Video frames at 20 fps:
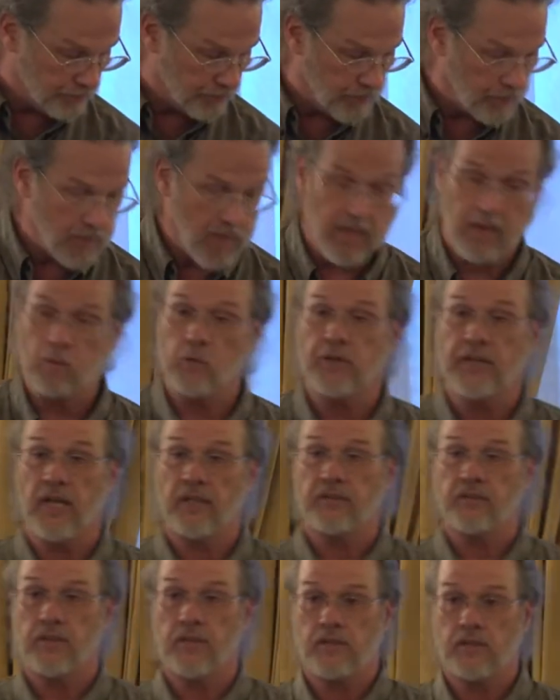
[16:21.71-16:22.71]
and I will get
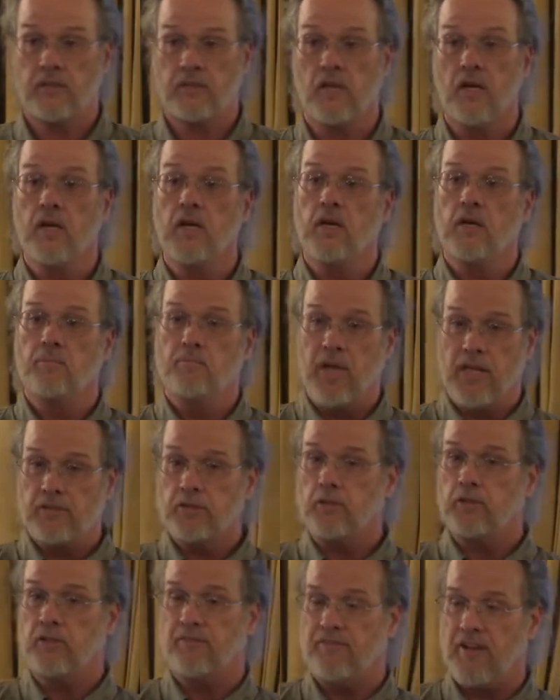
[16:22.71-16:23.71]
to this, mental
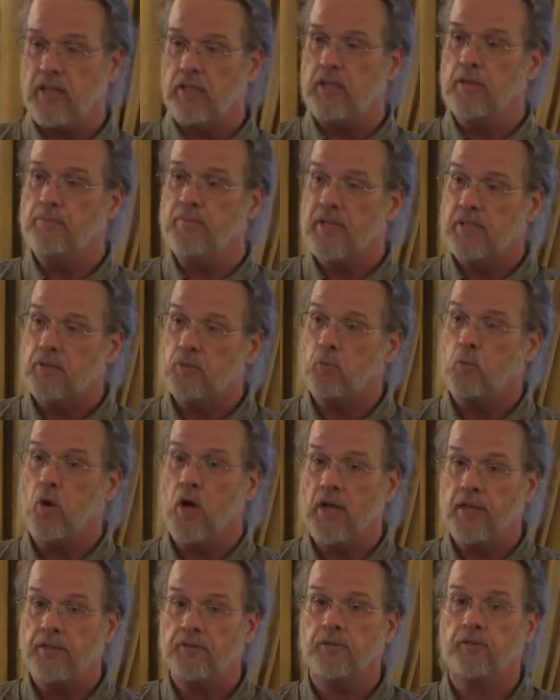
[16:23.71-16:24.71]
development
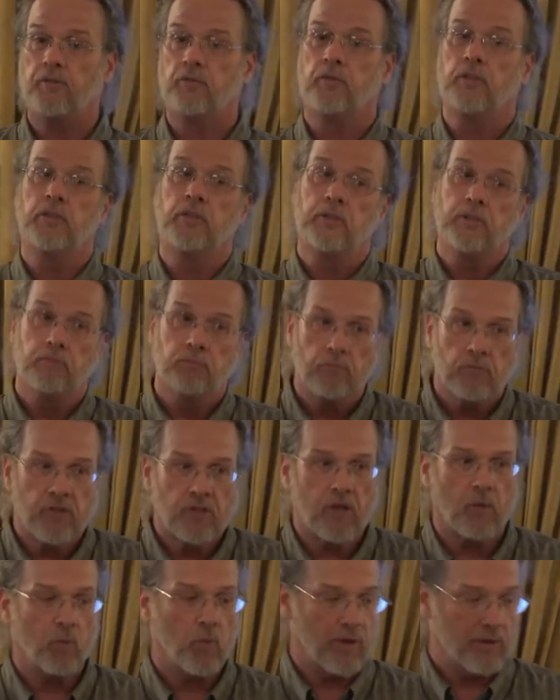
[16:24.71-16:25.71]
was
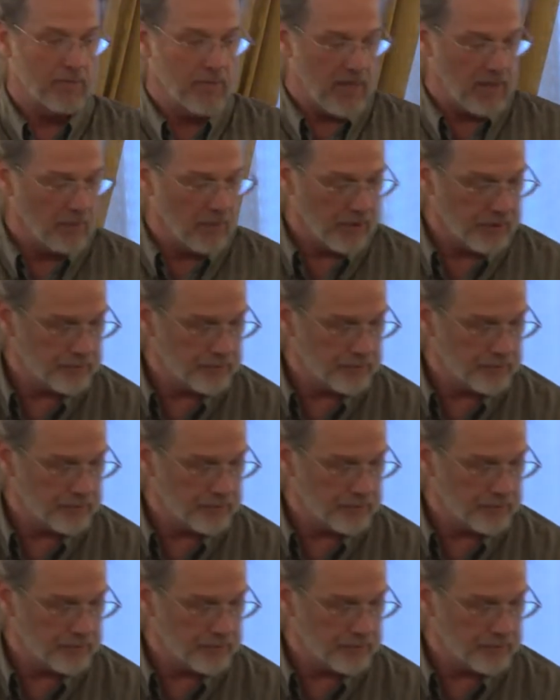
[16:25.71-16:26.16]
somewhat minimal.